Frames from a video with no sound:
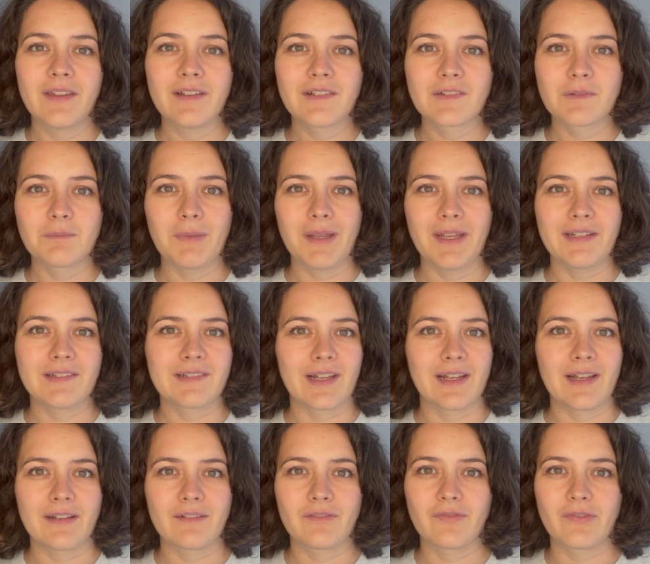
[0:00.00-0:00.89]
This means
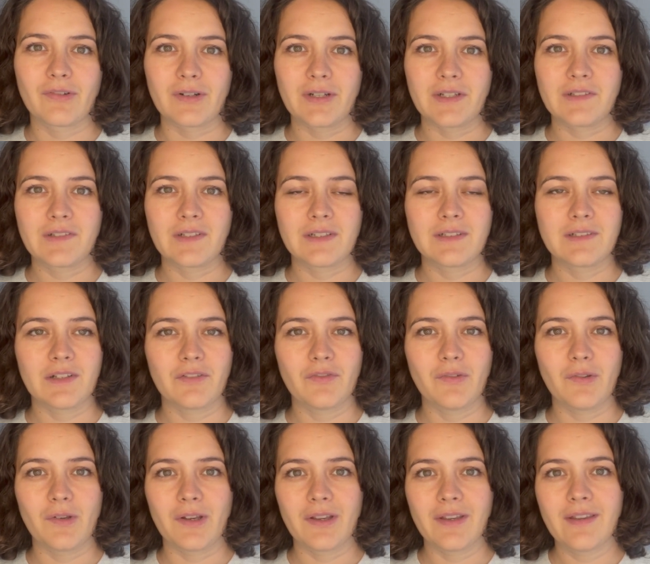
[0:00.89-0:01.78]
that, for instance,
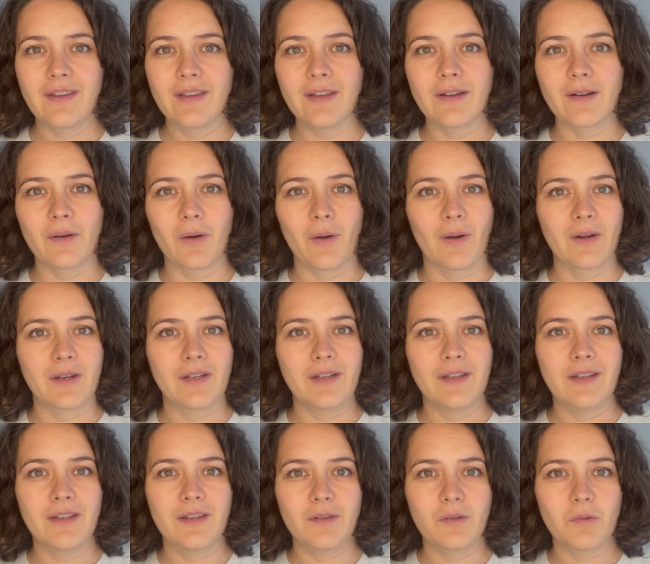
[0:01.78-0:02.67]
if you are here on
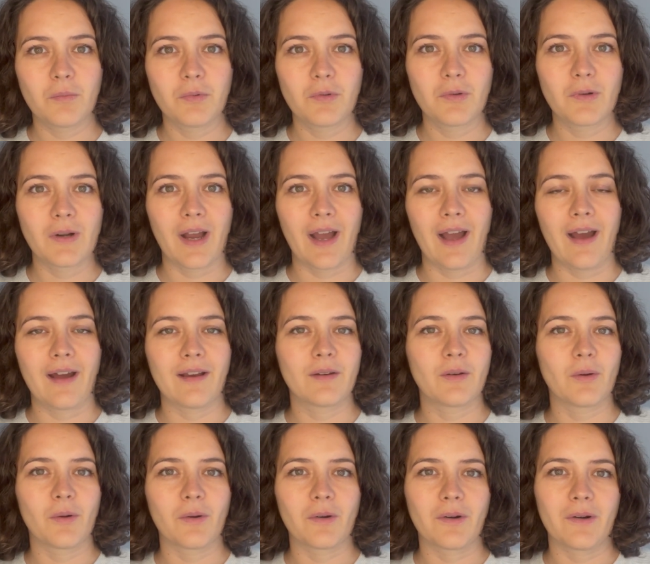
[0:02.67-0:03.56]
an EU blue
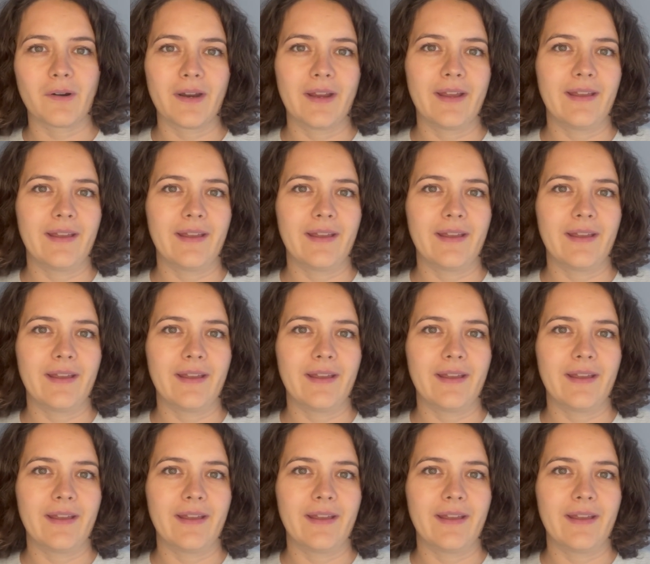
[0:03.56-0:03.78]
card or